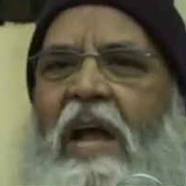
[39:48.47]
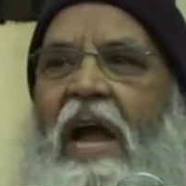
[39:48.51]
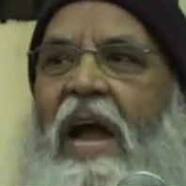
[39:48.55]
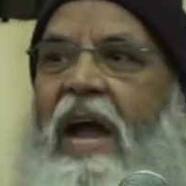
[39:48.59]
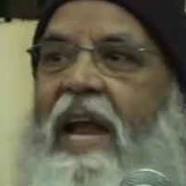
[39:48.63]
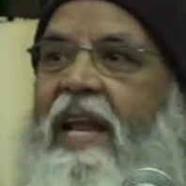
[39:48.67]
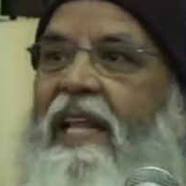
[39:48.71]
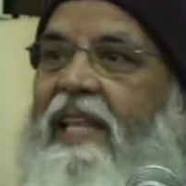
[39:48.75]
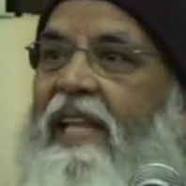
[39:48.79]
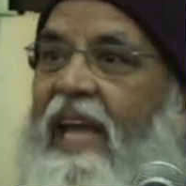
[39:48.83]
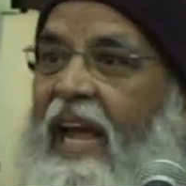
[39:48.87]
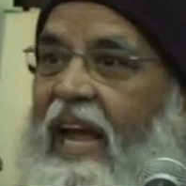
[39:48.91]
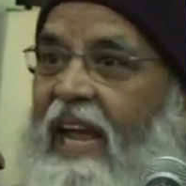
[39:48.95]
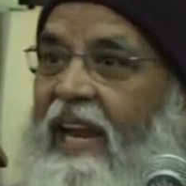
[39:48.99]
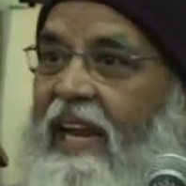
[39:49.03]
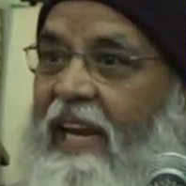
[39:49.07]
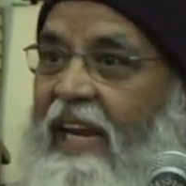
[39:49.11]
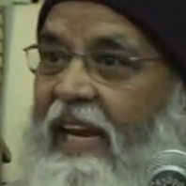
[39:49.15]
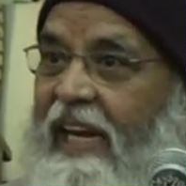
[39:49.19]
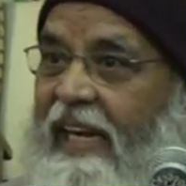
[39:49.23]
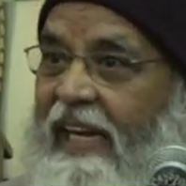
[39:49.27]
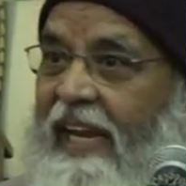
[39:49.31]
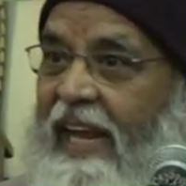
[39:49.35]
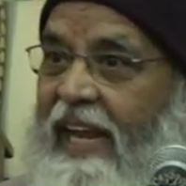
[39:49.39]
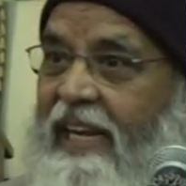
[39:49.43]
And then
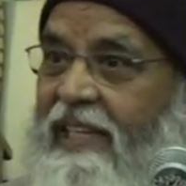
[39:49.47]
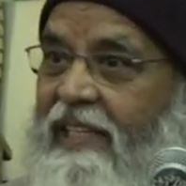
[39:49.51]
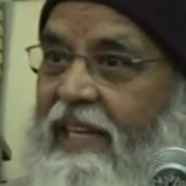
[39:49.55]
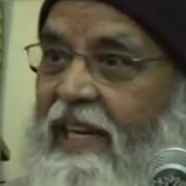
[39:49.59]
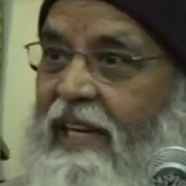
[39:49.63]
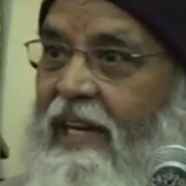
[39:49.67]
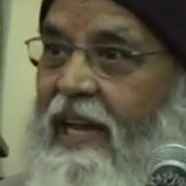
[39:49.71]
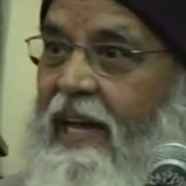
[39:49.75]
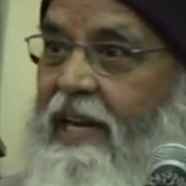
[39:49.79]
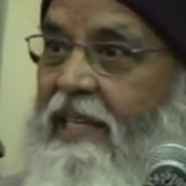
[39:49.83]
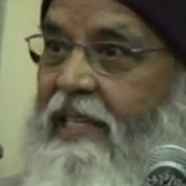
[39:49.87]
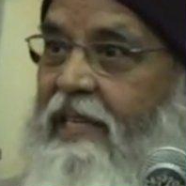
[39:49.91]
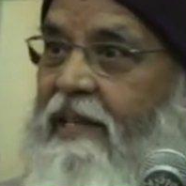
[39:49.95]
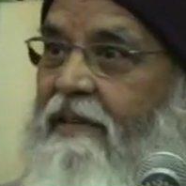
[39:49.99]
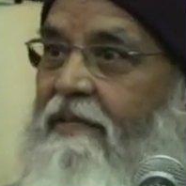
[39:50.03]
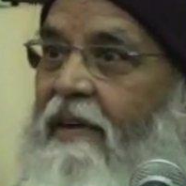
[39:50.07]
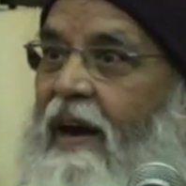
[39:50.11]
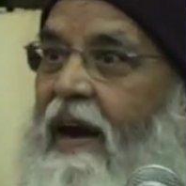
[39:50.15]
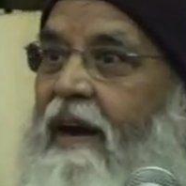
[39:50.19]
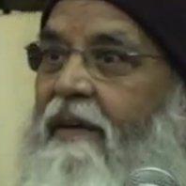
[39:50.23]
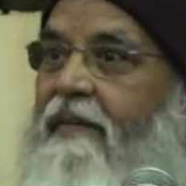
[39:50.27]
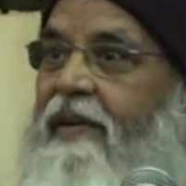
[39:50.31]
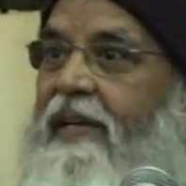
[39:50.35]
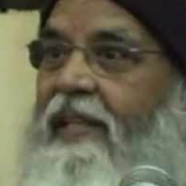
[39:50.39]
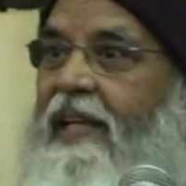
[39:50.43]
he takes the Narsimha
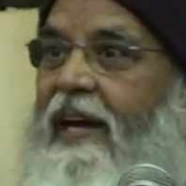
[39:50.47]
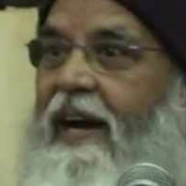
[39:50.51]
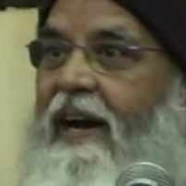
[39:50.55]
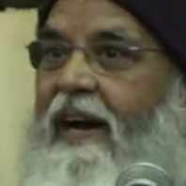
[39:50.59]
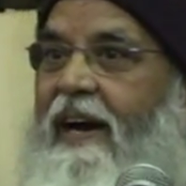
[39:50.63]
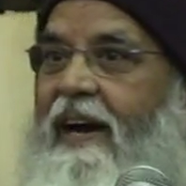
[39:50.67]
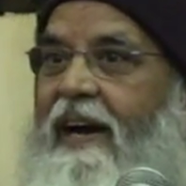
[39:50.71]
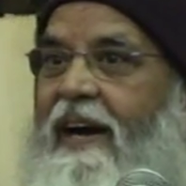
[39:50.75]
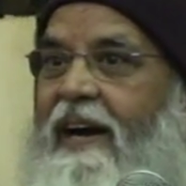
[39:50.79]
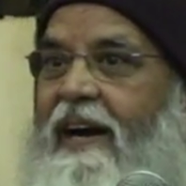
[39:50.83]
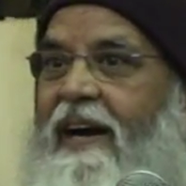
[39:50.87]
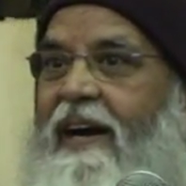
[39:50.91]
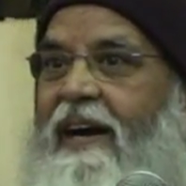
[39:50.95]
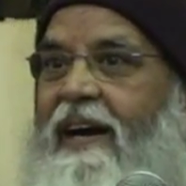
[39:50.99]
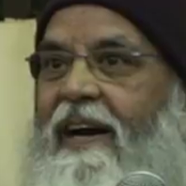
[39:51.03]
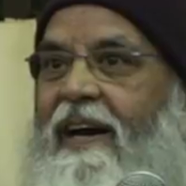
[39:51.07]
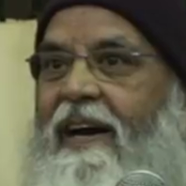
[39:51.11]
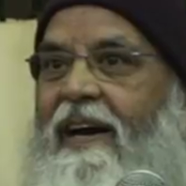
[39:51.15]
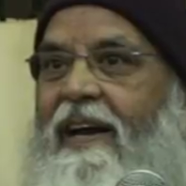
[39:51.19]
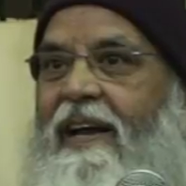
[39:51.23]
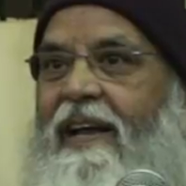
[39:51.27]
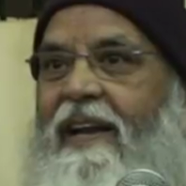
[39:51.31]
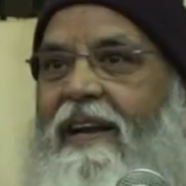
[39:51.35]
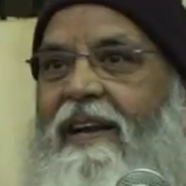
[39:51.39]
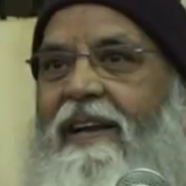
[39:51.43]

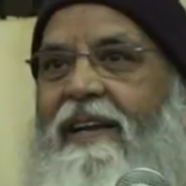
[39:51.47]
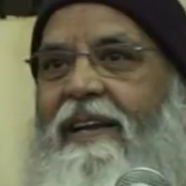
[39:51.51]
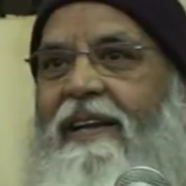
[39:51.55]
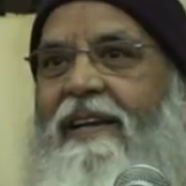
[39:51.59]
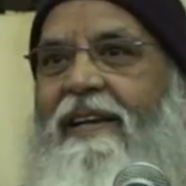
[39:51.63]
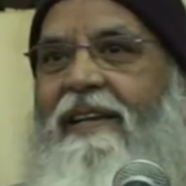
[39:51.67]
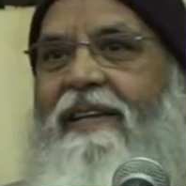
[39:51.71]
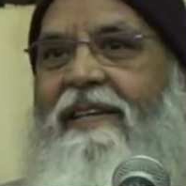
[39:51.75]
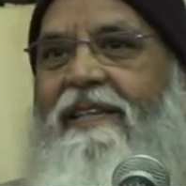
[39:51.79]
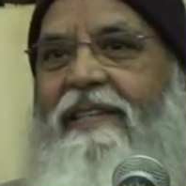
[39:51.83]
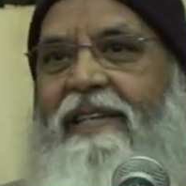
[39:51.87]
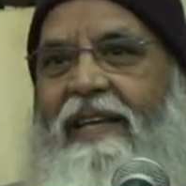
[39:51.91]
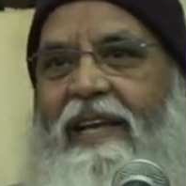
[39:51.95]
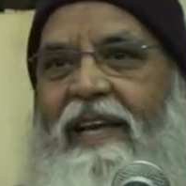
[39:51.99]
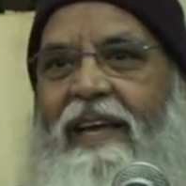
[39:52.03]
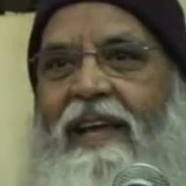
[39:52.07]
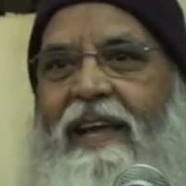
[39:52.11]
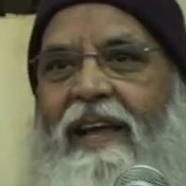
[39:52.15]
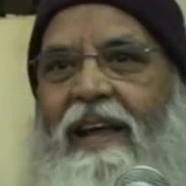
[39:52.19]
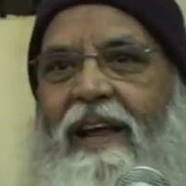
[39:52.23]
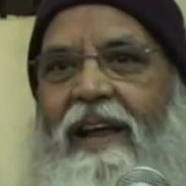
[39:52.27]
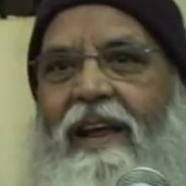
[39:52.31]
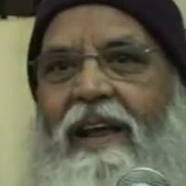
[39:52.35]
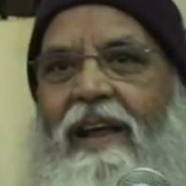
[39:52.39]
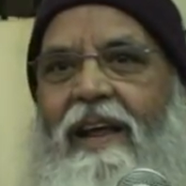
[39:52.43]
avatar.
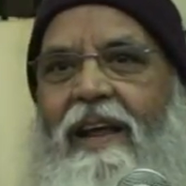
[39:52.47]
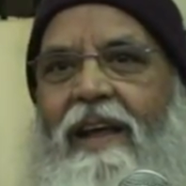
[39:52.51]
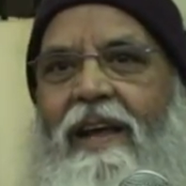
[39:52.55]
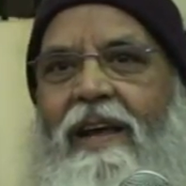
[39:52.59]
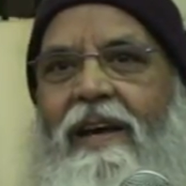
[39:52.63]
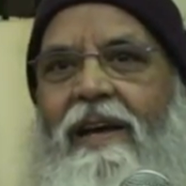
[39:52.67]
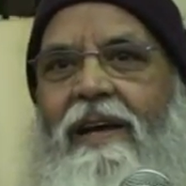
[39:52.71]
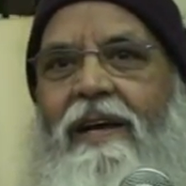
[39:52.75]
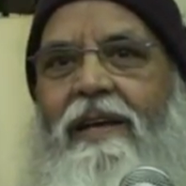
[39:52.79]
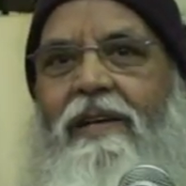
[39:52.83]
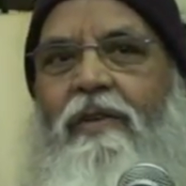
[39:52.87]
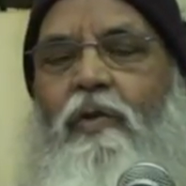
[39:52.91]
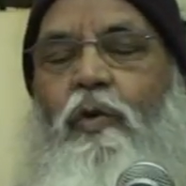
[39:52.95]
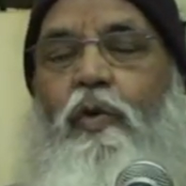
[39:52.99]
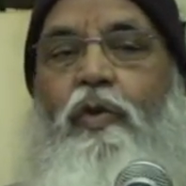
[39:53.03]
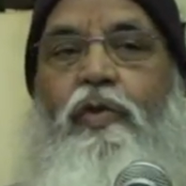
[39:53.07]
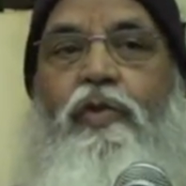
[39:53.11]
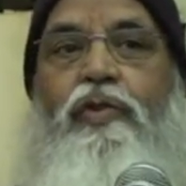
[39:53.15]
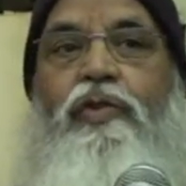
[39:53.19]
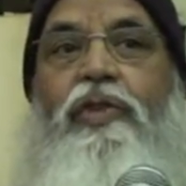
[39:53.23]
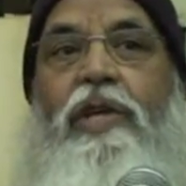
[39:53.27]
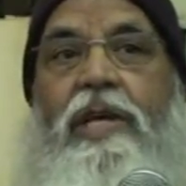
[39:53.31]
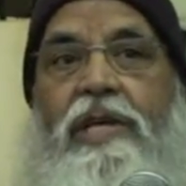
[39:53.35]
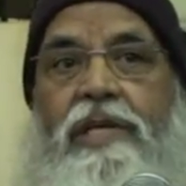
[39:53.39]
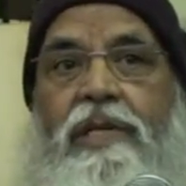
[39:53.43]
See, so
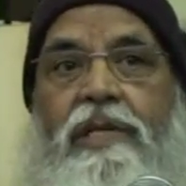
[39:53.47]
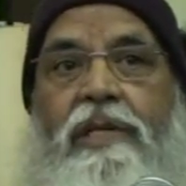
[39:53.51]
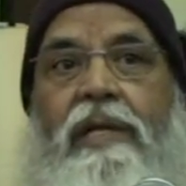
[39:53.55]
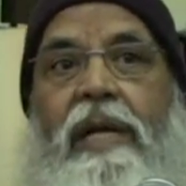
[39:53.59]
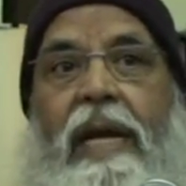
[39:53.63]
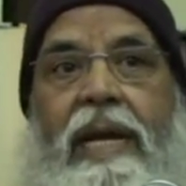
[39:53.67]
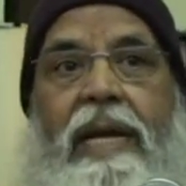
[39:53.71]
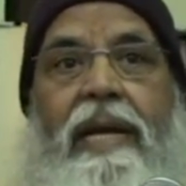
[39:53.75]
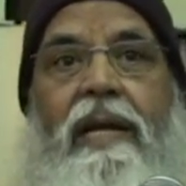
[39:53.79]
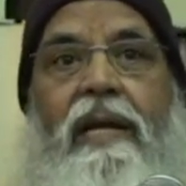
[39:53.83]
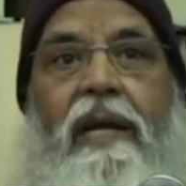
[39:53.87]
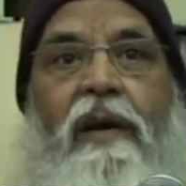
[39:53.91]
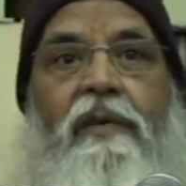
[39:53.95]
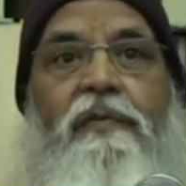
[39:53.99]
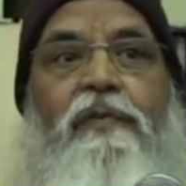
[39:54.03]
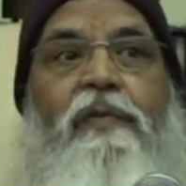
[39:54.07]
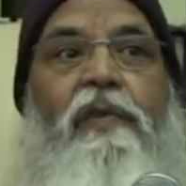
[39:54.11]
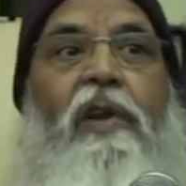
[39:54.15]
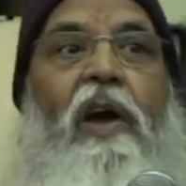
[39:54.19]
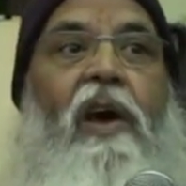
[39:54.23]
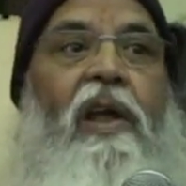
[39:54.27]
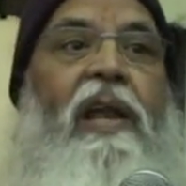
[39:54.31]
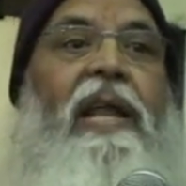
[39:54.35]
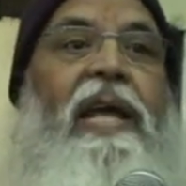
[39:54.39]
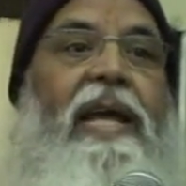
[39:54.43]
this kind of
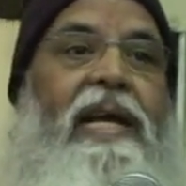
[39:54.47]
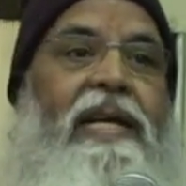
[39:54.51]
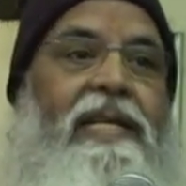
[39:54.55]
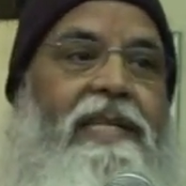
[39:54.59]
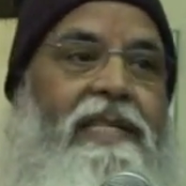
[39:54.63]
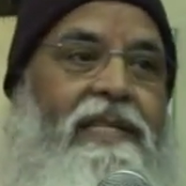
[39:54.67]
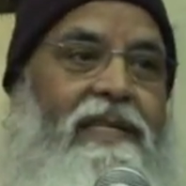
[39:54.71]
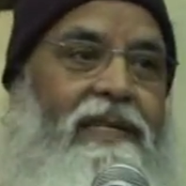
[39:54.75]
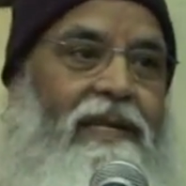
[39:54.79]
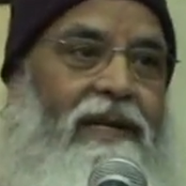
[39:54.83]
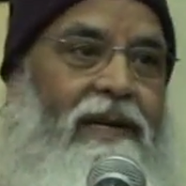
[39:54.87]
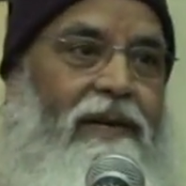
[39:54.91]
knowledge